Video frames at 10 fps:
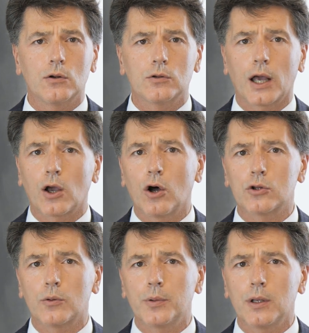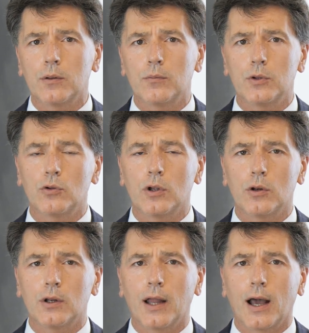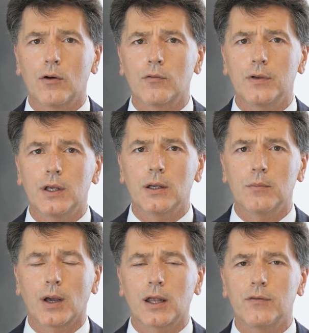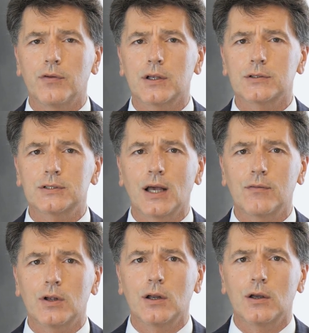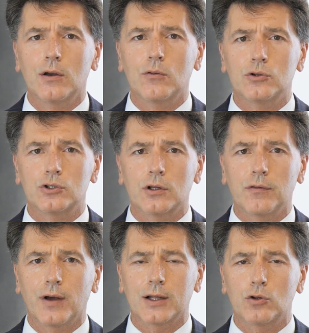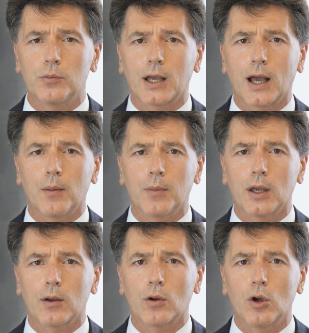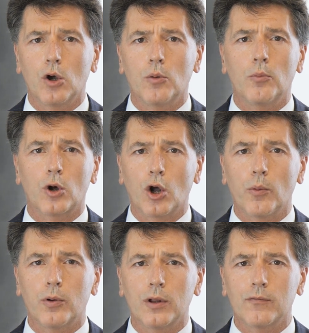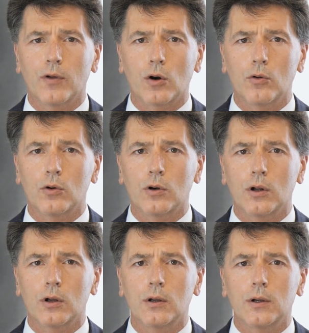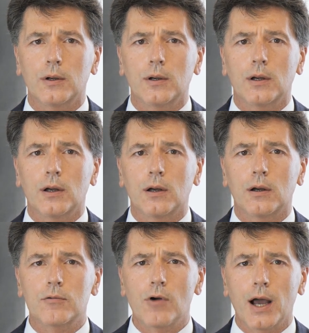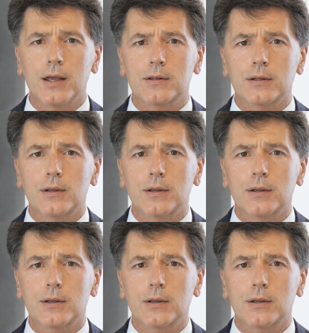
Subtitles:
dichotomy between now the Magnificent Seven, which are de facto becoming monopoly in their own right,